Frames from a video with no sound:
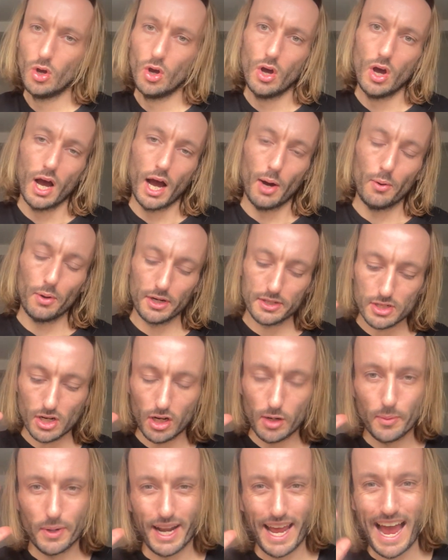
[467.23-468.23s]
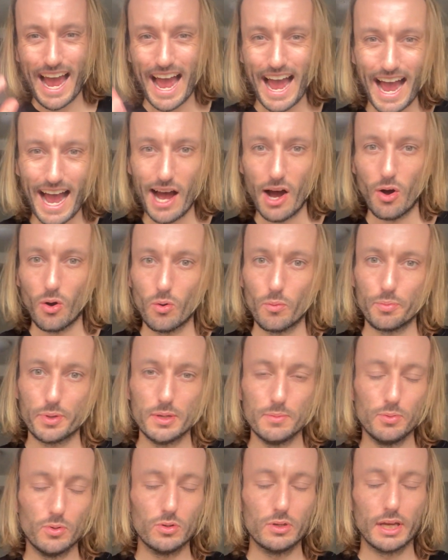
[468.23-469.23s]
I want to talk about how
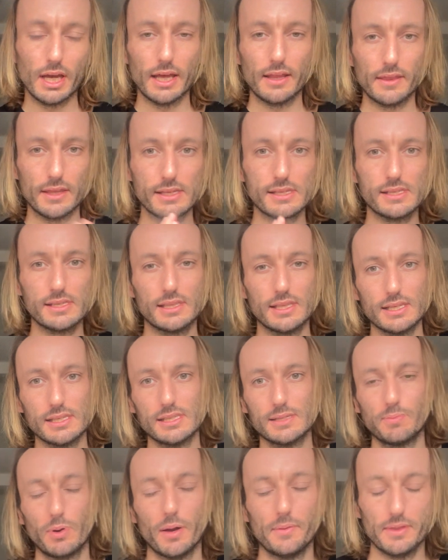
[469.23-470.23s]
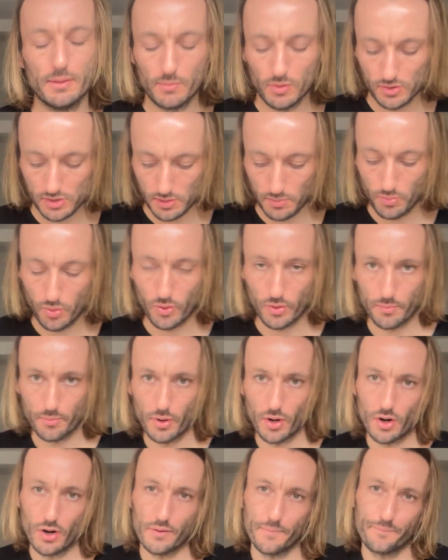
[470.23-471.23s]
people get, this is probably the most important
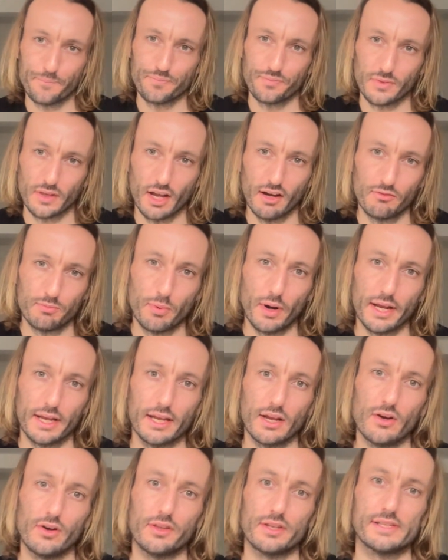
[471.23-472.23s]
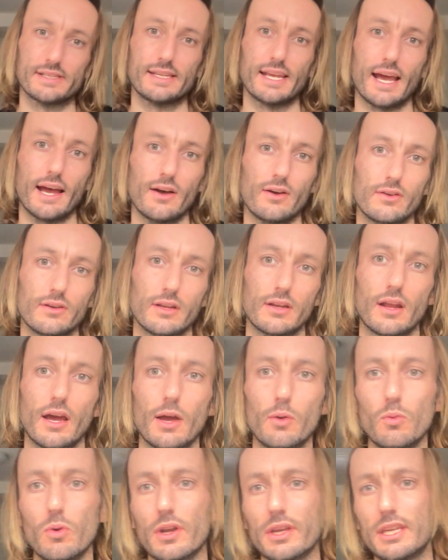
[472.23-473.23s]
part of breaking all this down, and I
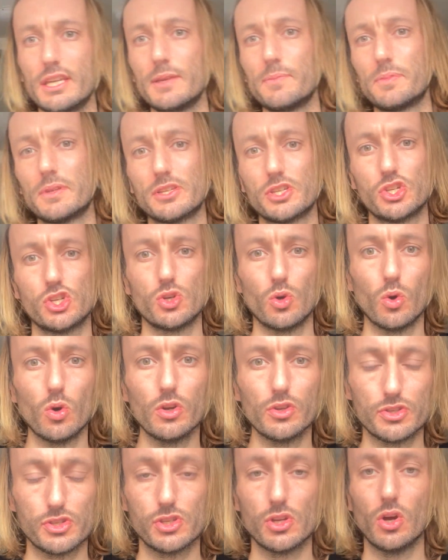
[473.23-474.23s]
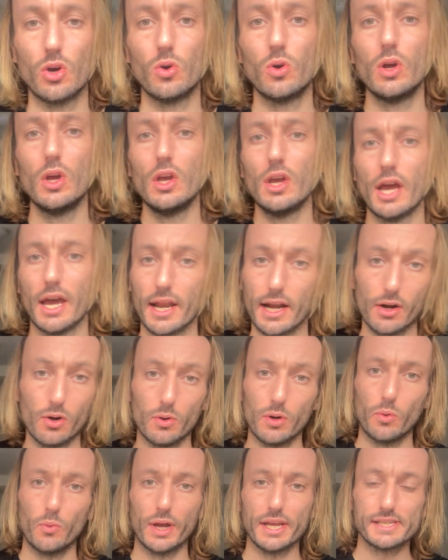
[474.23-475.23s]
want to keep this short, and I don't
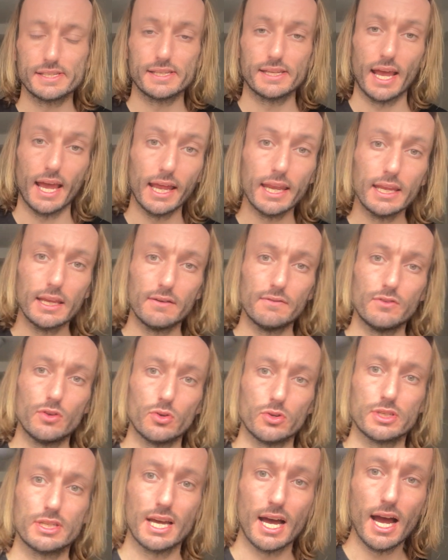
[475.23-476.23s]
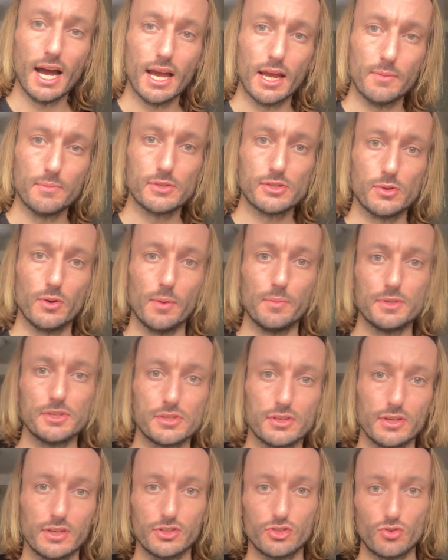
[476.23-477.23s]
want to waste any of your time, so I'm just
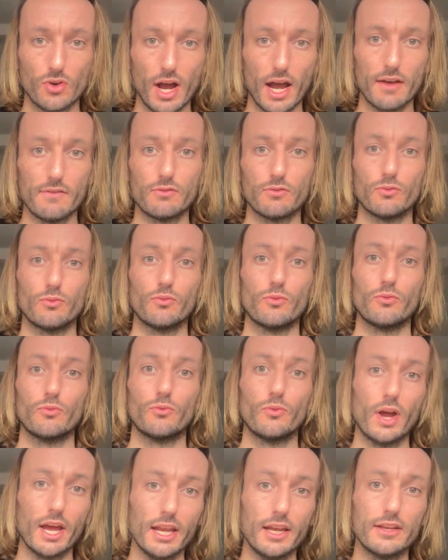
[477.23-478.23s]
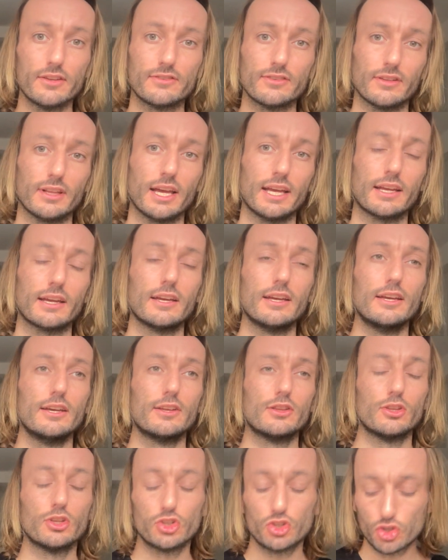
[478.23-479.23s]
going to drive right into like
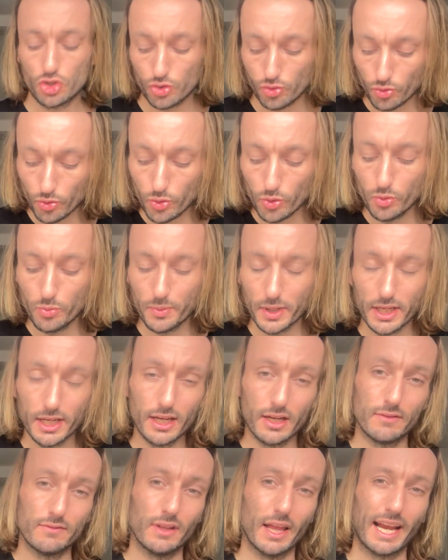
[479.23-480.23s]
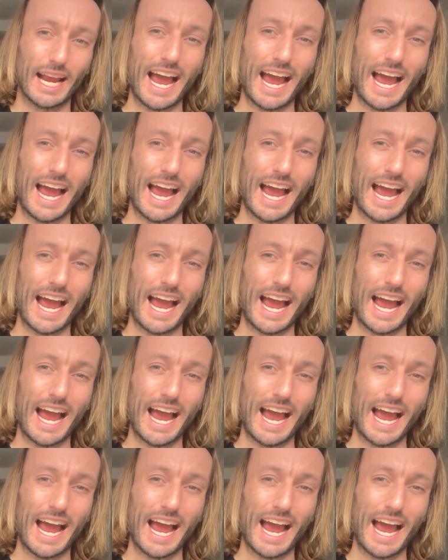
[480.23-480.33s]
the true meaning of like